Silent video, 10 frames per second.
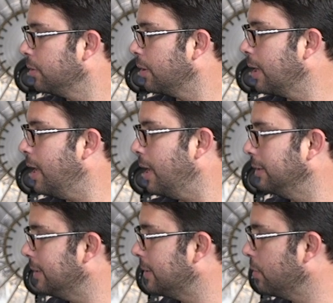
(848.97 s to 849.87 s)
okay?
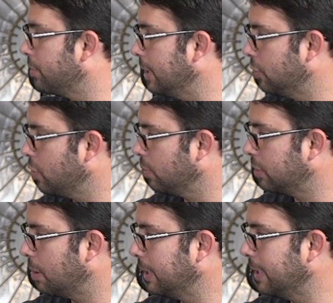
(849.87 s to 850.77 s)
And this little thing
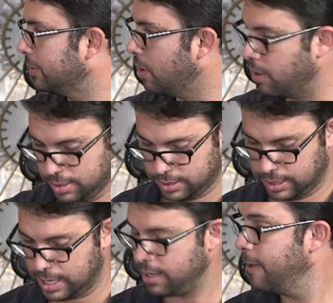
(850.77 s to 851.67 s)
shows up that it's on. See
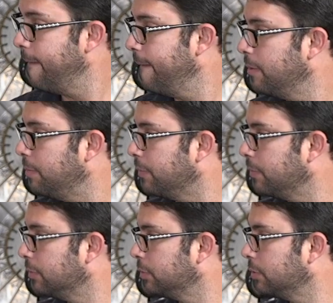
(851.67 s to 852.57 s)
that?
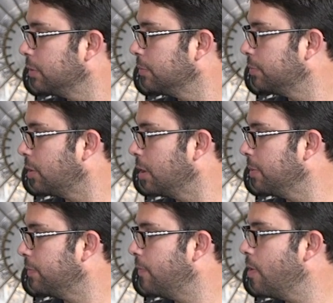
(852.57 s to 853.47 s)

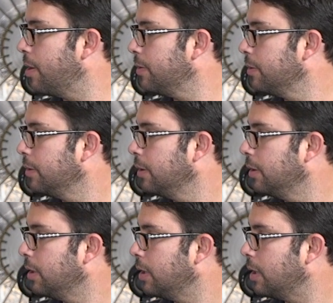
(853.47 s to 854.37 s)
Before,
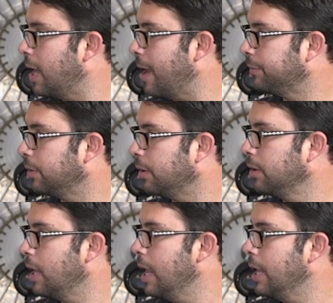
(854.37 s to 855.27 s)
after.
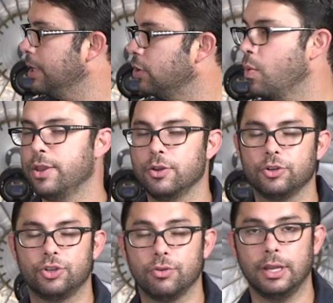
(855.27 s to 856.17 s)
So when you're
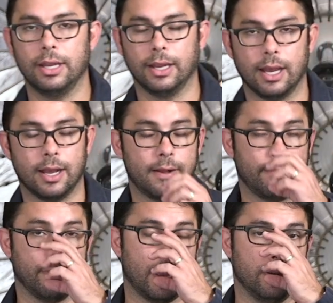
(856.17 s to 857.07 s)
shooting
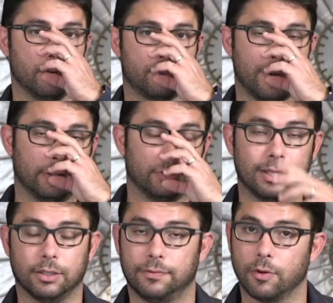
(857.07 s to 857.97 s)
and you're trying to
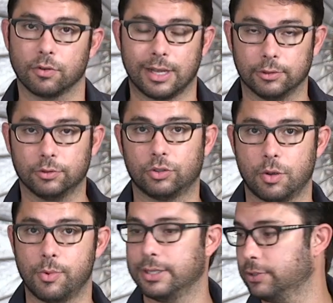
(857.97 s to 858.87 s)
send the photos out to
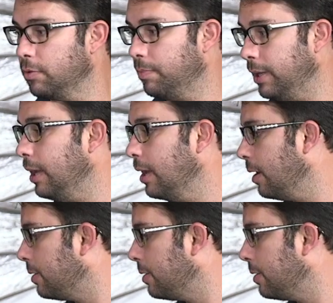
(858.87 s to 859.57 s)
someone, this could be